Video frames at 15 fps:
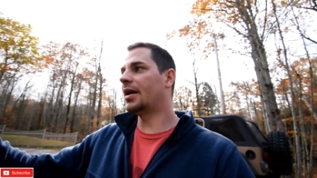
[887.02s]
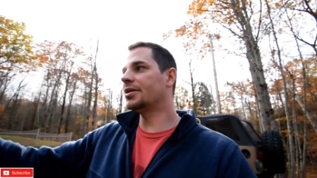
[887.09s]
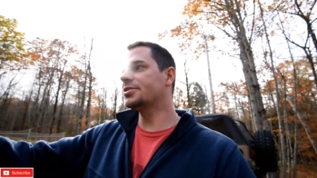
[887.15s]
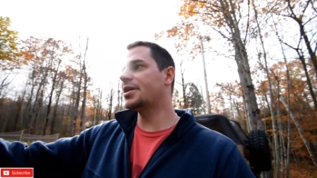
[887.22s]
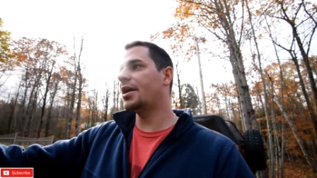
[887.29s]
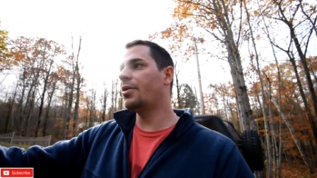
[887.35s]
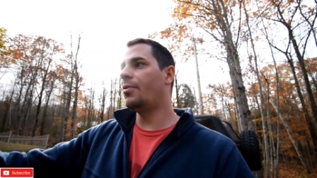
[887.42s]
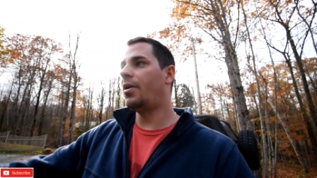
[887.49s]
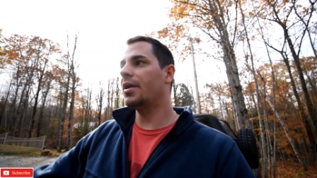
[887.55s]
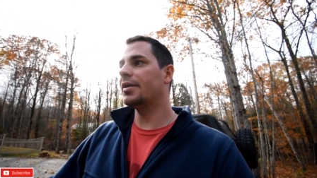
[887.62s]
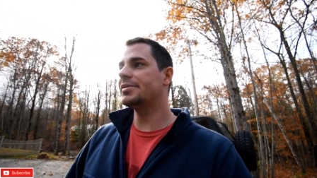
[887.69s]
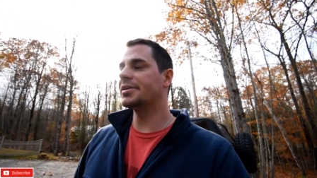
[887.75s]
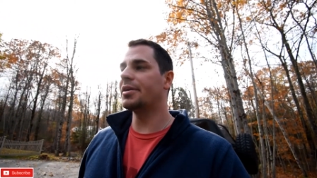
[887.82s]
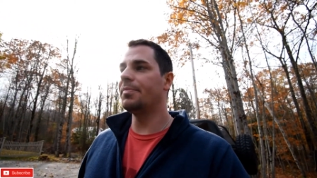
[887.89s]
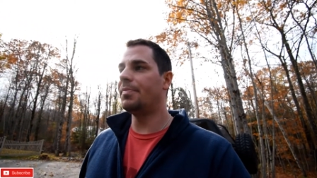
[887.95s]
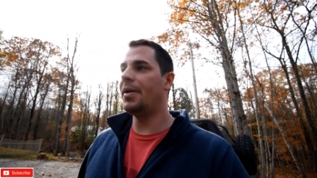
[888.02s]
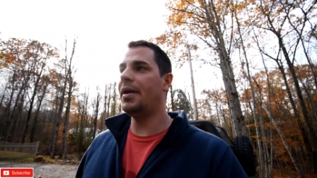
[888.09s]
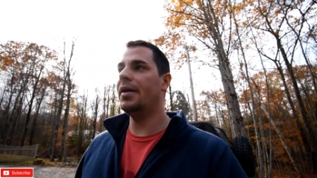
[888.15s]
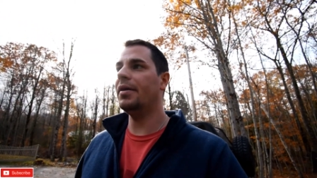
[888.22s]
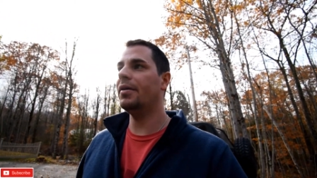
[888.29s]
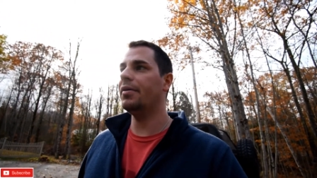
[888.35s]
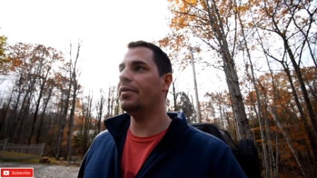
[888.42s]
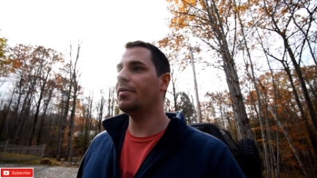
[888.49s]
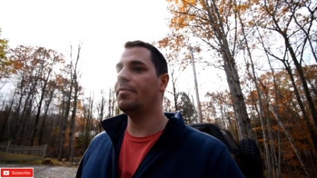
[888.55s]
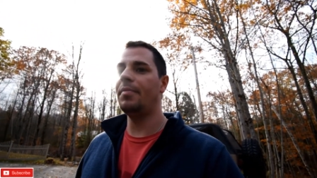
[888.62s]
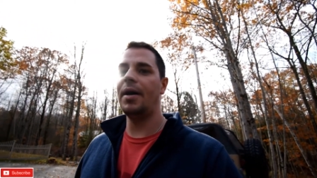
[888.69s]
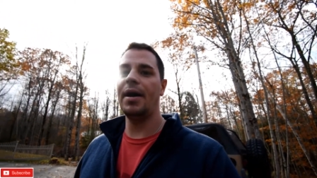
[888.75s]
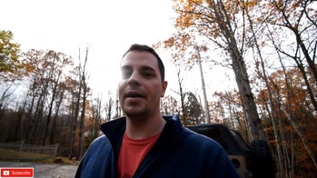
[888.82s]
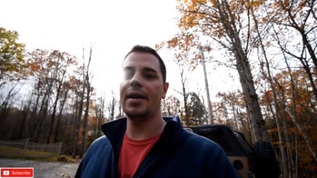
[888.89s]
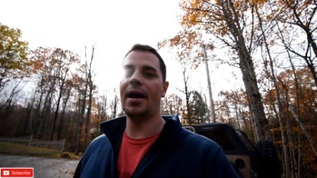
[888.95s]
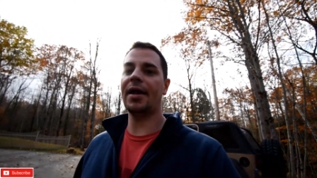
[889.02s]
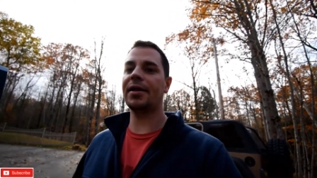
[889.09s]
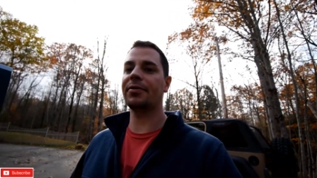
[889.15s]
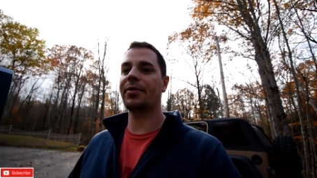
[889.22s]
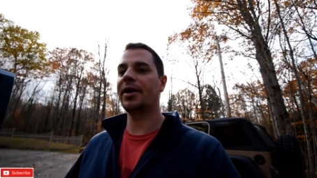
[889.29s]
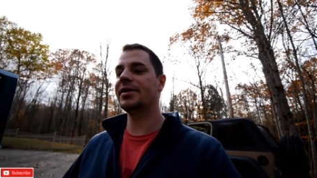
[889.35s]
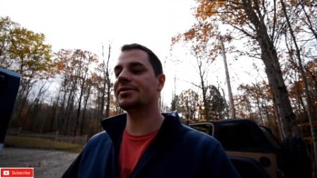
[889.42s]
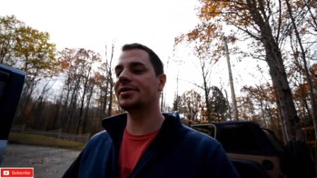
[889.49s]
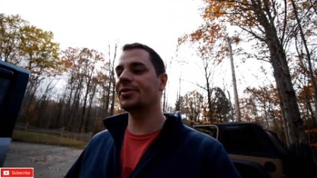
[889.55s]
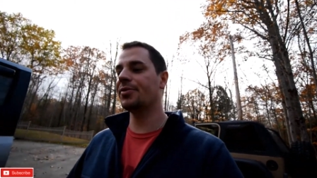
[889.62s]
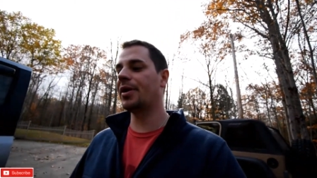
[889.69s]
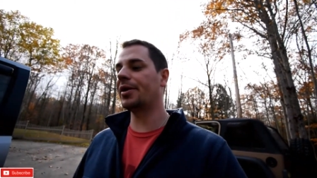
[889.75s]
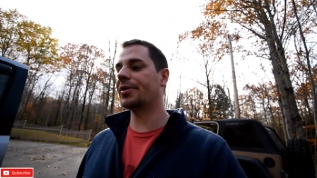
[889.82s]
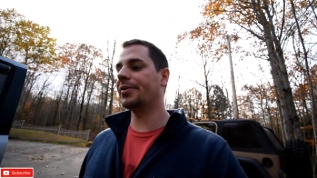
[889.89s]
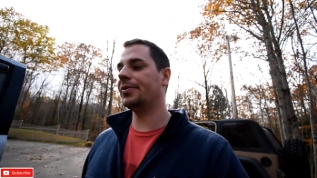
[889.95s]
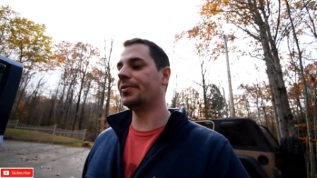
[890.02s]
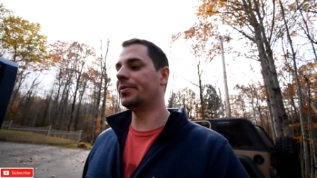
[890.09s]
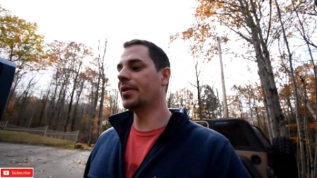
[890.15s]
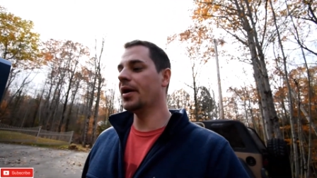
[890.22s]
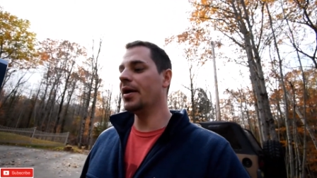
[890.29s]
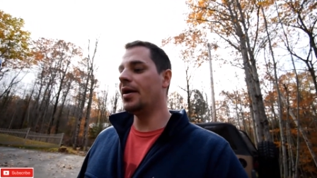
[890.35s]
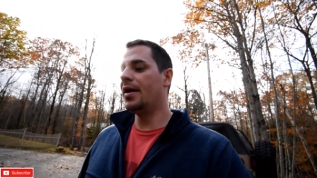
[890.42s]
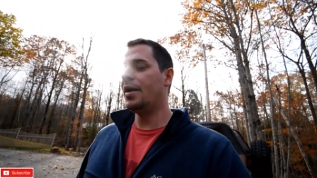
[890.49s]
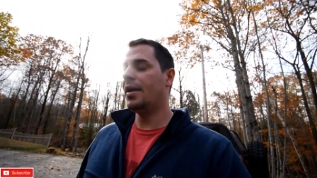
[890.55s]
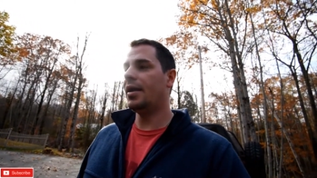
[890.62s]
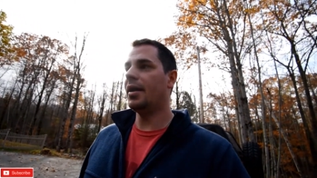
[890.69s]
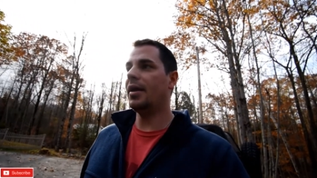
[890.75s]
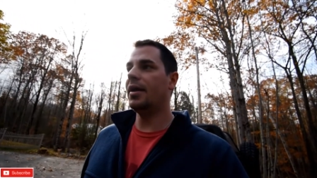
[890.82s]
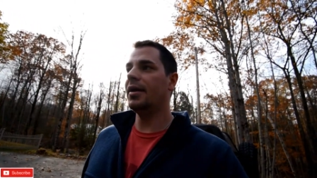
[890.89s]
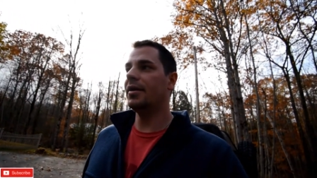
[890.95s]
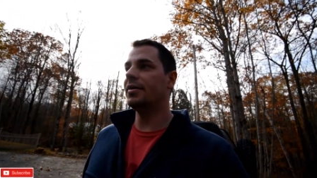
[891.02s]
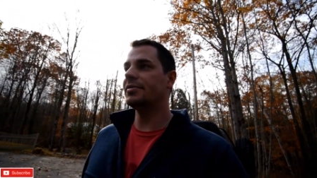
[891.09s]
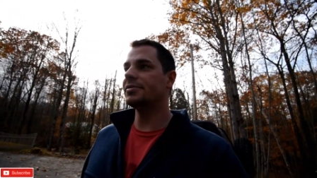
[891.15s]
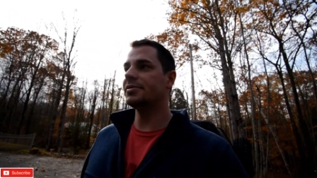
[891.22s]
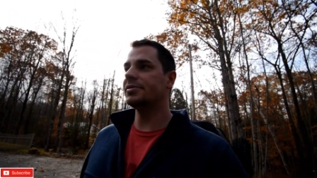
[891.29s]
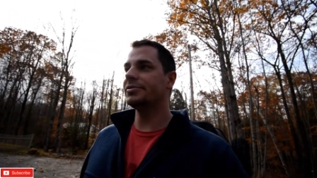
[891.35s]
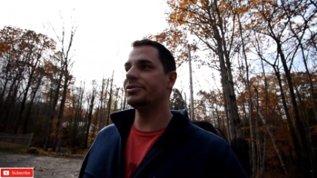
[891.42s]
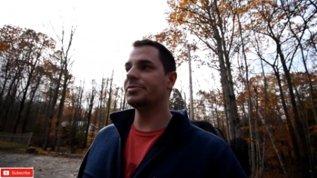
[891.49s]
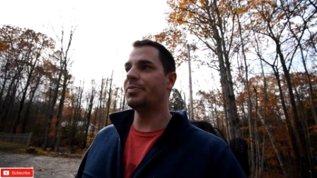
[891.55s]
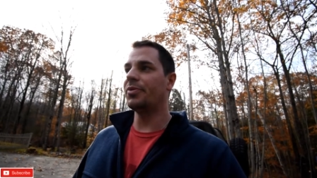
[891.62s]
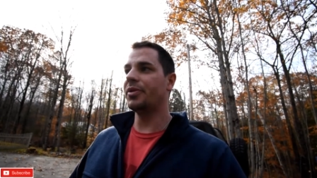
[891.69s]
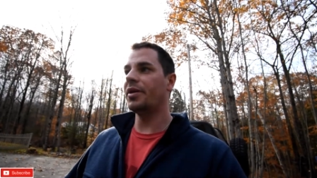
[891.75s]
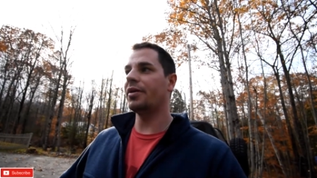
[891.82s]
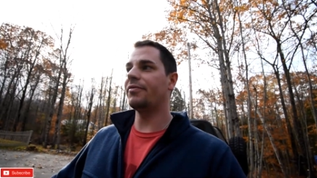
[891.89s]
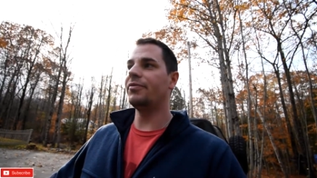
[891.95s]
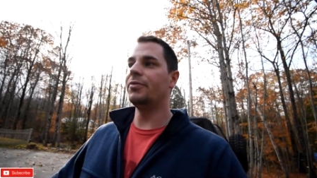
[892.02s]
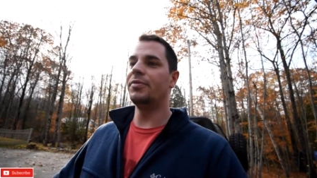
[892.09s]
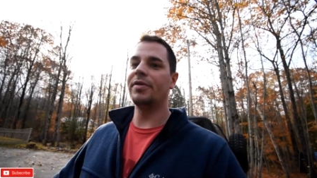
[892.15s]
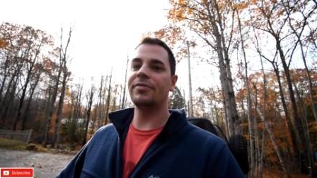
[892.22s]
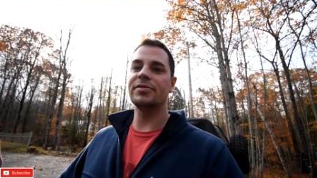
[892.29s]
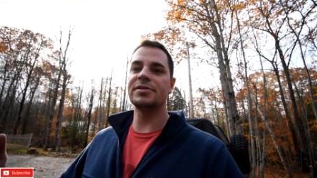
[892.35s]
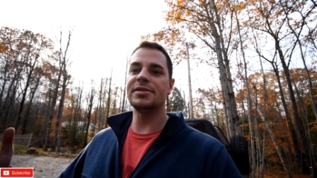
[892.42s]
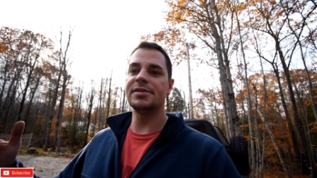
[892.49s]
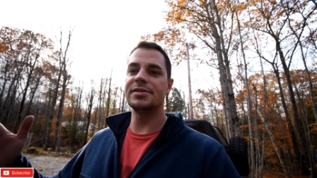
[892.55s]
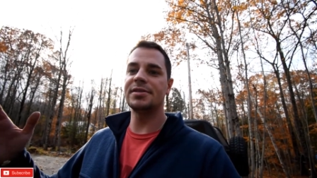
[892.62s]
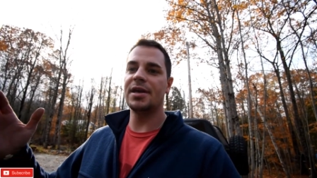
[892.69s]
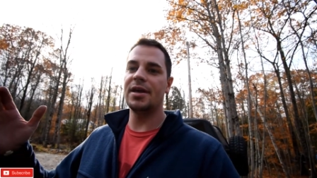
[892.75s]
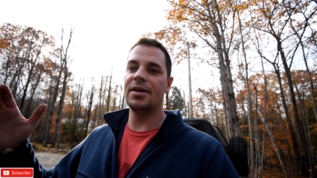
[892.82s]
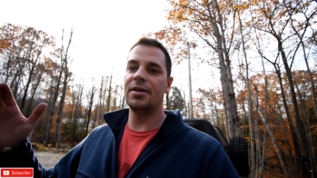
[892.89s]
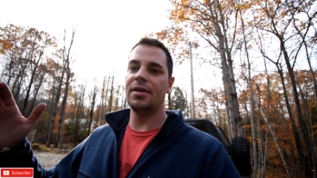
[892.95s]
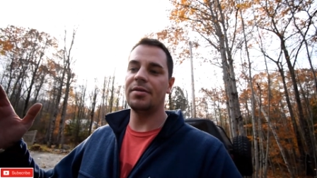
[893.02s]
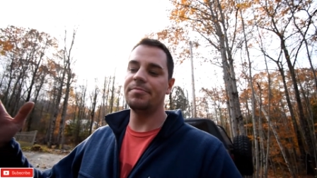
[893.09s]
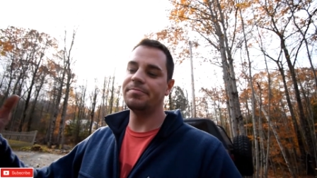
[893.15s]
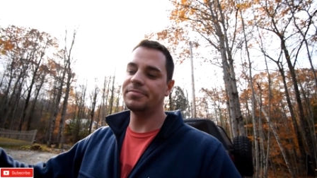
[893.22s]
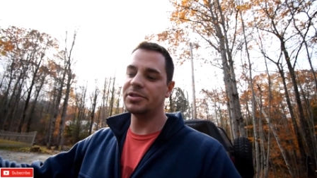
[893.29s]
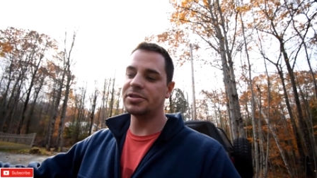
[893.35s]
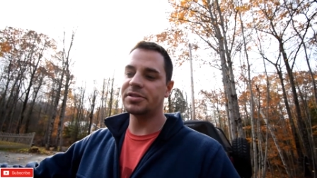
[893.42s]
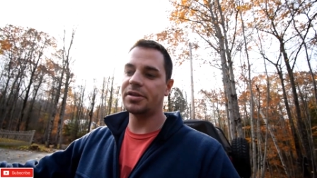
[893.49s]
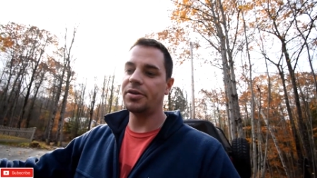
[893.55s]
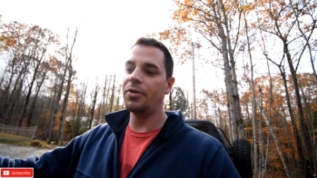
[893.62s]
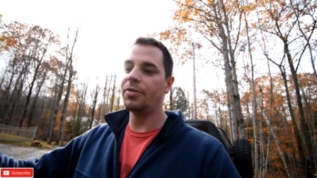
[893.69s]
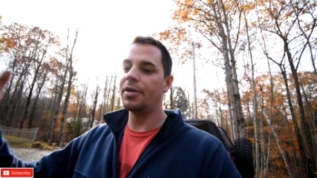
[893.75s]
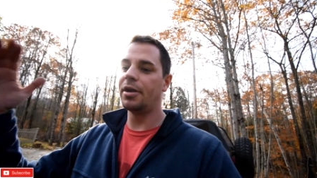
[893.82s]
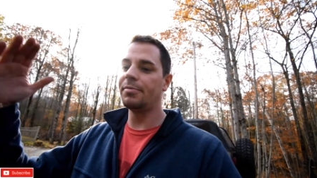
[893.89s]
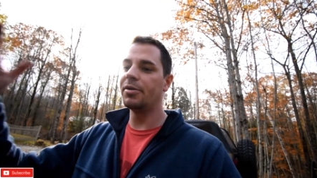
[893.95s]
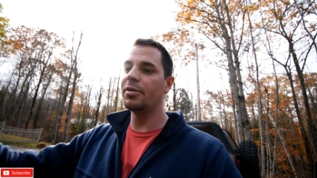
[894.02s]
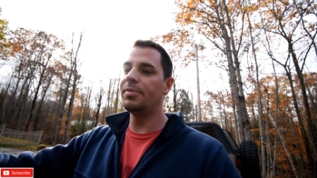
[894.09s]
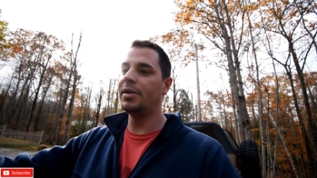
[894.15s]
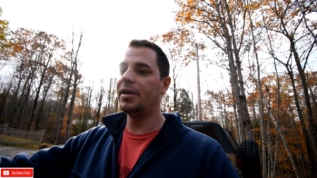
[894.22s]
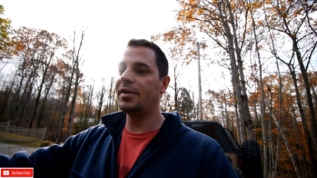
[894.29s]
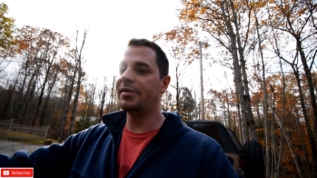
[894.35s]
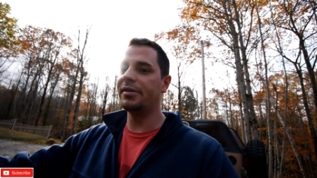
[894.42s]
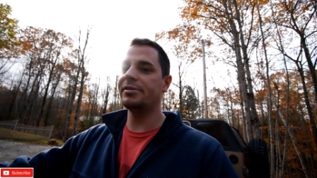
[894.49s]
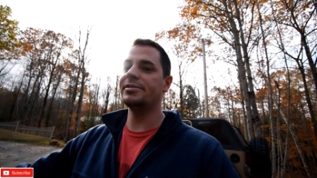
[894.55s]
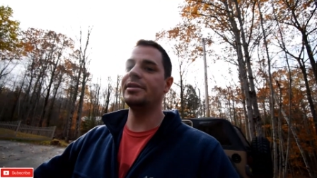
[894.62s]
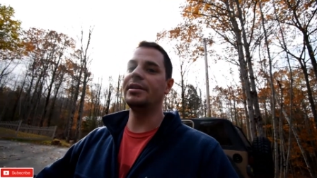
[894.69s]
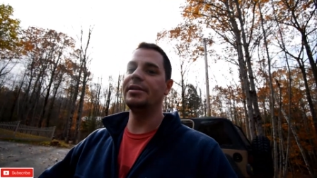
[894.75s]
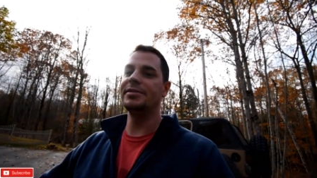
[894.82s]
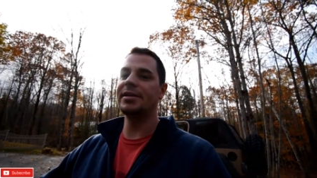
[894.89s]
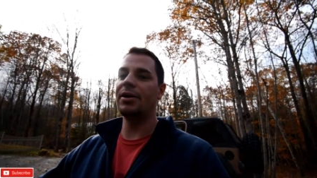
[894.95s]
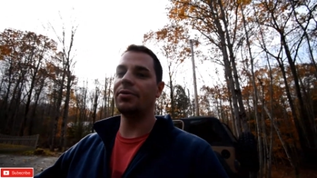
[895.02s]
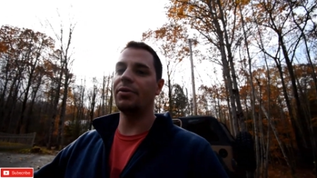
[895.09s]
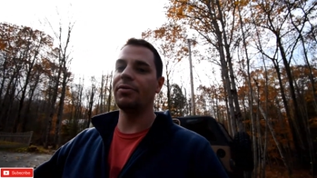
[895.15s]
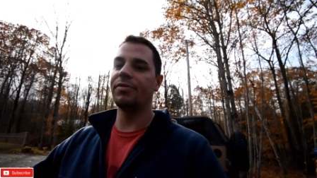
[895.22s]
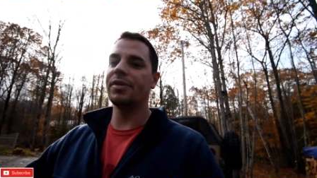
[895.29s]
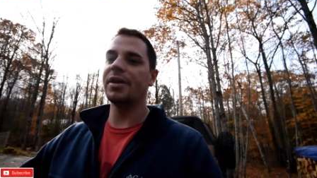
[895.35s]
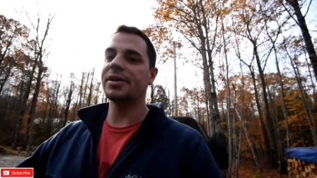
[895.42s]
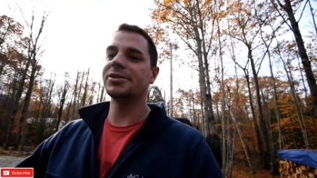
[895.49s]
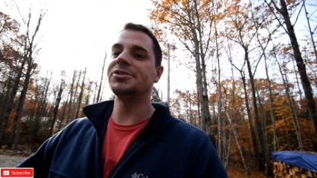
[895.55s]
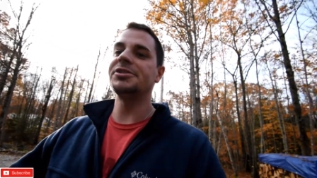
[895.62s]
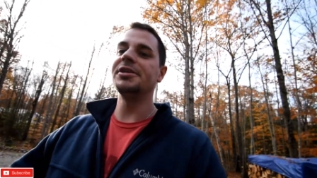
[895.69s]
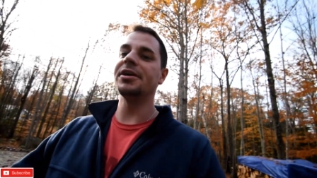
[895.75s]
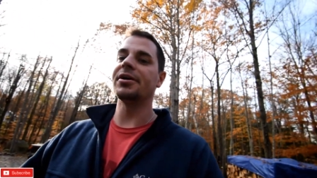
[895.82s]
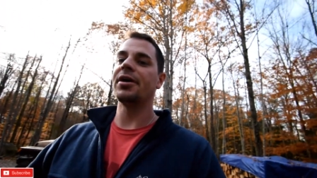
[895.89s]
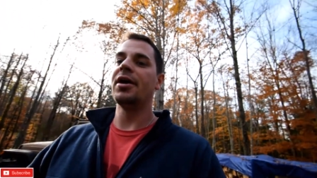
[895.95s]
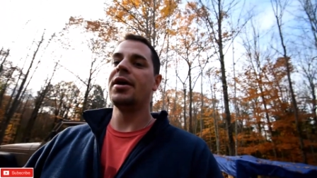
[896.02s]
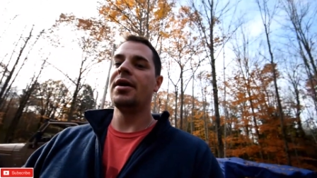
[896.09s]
I just kind of wanted to compare my Cali race to the Ragu and just point out a few differences and just to know that I'm going to be testing these out over the next year.